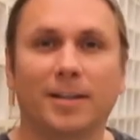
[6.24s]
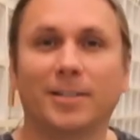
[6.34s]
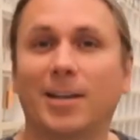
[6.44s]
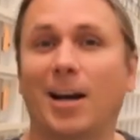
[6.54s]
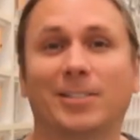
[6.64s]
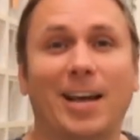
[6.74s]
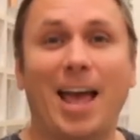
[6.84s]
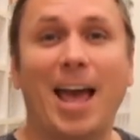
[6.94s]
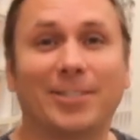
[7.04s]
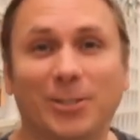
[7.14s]
Guys, I
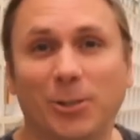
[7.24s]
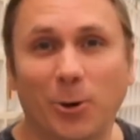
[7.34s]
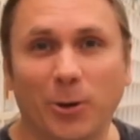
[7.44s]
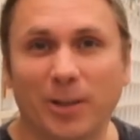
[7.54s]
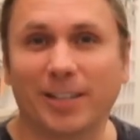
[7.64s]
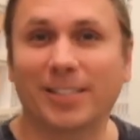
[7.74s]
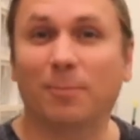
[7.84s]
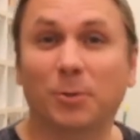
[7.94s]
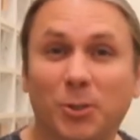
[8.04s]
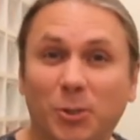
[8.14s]
have to show you this.
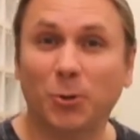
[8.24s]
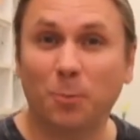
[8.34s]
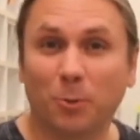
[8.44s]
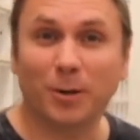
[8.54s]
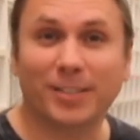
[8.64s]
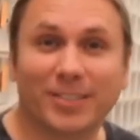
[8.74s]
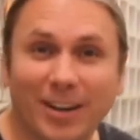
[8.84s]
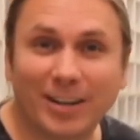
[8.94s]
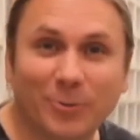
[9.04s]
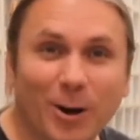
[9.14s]
I'm super
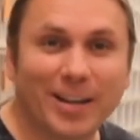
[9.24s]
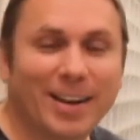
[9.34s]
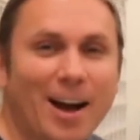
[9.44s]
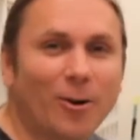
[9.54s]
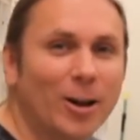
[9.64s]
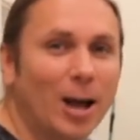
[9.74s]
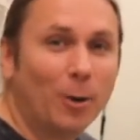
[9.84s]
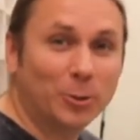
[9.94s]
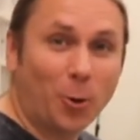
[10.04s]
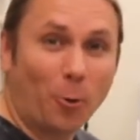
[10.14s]
excited right now. I
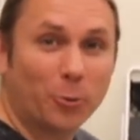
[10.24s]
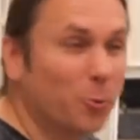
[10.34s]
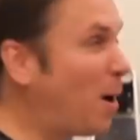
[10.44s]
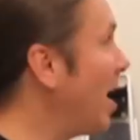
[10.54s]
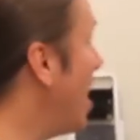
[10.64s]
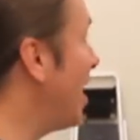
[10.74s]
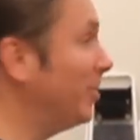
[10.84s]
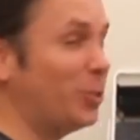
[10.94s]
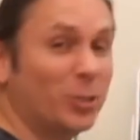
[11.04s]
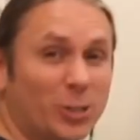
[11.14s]
was going through my
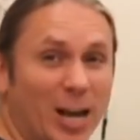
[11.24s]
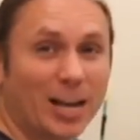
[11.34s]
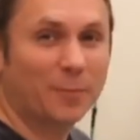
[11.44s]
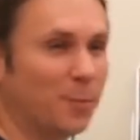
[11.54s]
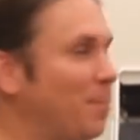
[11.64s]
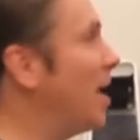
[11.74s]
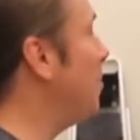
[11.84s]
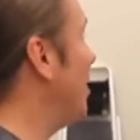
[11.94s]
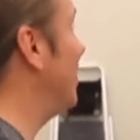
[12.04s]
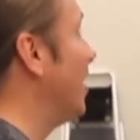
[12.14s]
eggs, just checking for
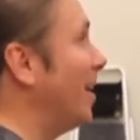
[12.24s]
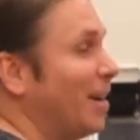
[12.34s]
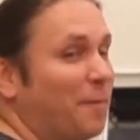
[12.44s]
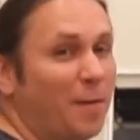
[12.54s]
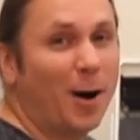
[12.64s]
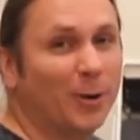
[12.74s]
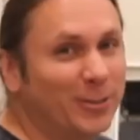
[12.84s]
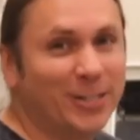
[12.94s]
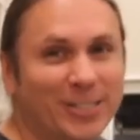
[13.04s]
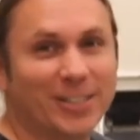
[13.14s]
babies, and I found
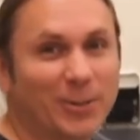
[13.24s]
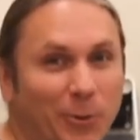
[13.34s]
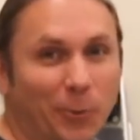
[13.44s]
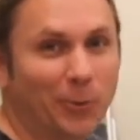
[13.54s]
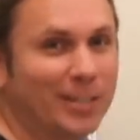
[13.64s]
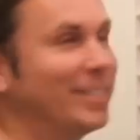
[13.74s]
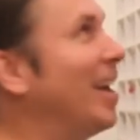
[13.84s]
just the coolest